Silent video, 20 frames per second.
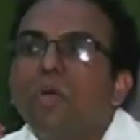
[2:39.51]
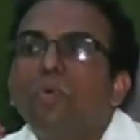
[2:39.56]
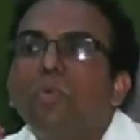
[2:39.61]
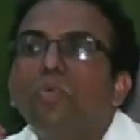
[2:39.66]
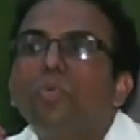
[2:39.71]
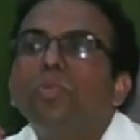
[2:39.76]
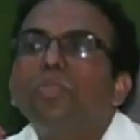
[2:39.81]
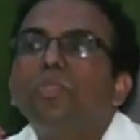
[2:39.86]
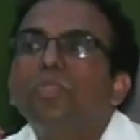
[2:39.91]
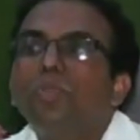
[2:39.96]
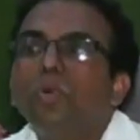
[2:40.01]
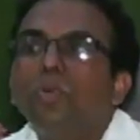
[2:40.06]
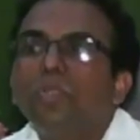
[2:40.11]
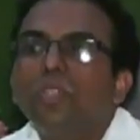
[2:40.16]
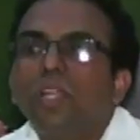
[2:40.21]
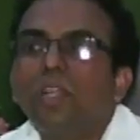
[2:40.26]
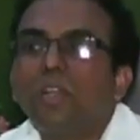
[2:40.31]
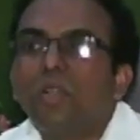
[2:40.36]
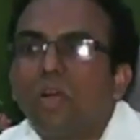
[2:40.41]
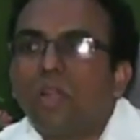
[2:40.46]
wounds
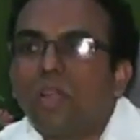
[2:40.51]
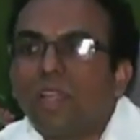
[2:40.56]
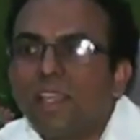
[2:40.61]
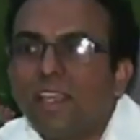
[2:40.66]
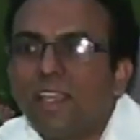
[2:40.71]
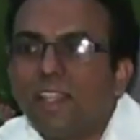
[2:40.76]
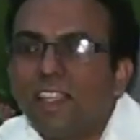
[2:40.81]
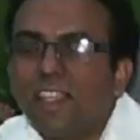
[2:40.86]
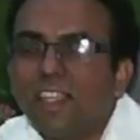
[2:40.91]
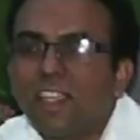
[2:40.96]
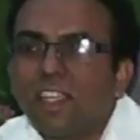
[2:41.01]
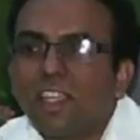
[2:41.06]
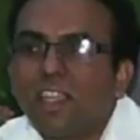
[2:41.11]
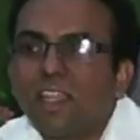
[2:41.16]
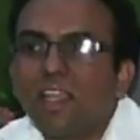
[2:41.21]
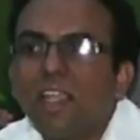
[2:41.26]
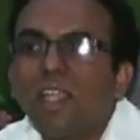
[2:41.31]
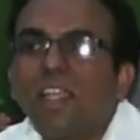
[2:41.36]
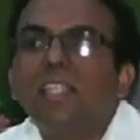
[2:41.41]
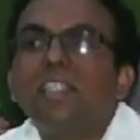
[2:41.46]
those are not
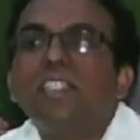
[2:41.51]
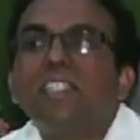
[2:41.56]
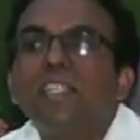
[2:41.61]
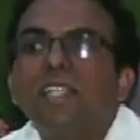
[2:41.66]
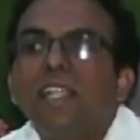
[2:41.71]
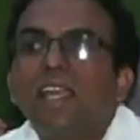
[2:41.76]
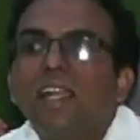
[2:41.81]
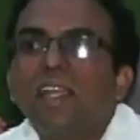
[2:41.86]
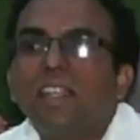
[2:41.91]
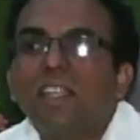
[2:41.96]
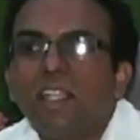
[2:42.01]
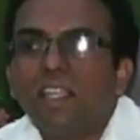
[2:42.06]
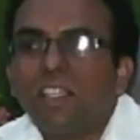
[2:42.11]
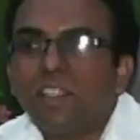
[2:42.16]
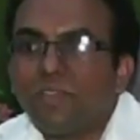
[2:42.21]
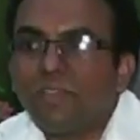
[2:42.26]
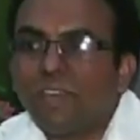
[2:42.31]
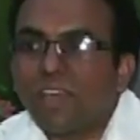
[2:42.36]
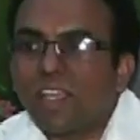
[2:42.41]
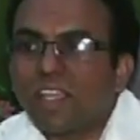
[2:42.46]
healing, genital
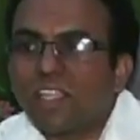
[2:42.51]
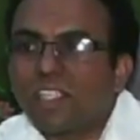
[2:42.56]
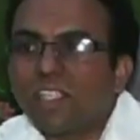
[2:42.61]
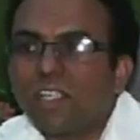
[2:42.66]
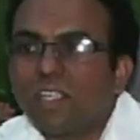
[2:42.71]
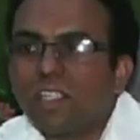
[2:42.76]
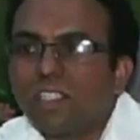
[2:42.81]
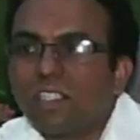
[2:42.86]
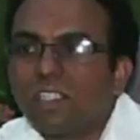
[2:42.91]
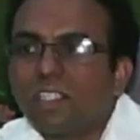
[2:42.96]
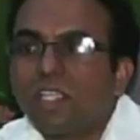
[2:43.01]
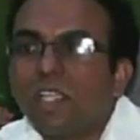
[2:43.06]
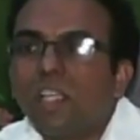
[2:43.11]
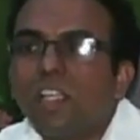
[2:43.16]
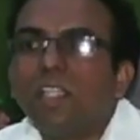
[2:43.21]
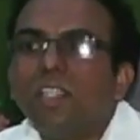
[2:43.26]
infections.